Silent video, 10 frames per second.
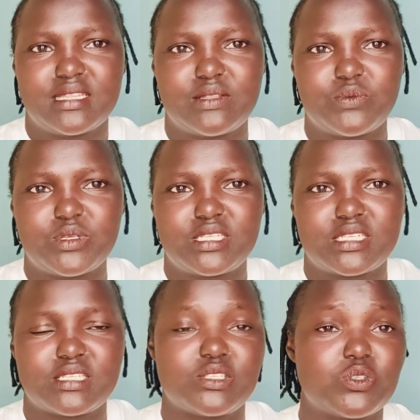which
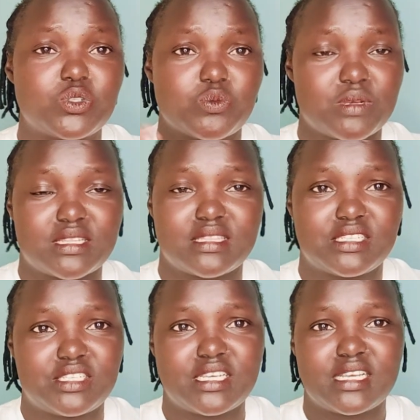is used to make the
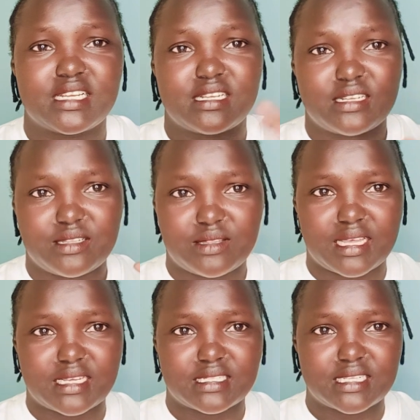gel
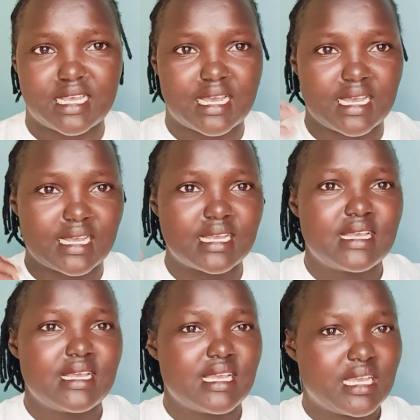that
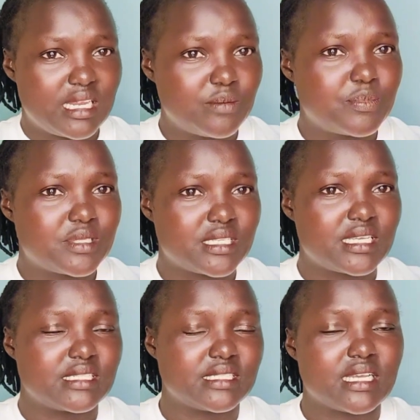helps
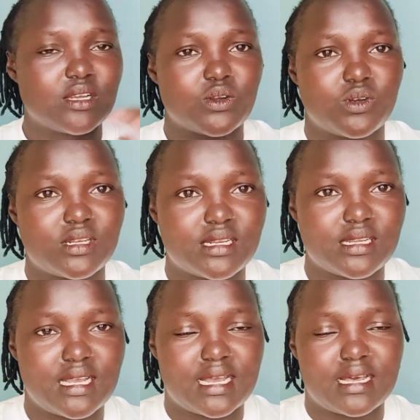entangle
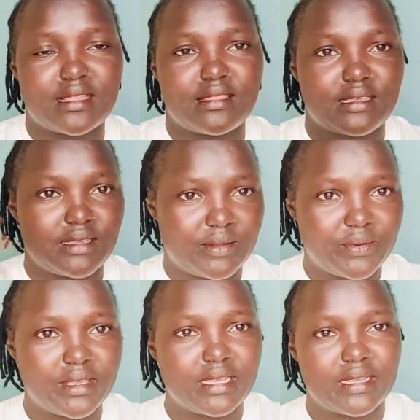the
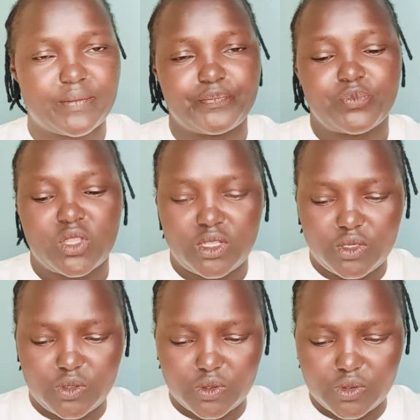hair,
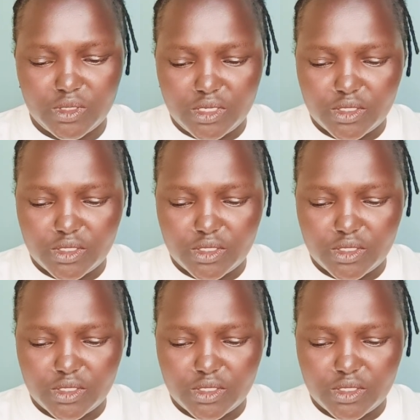you know.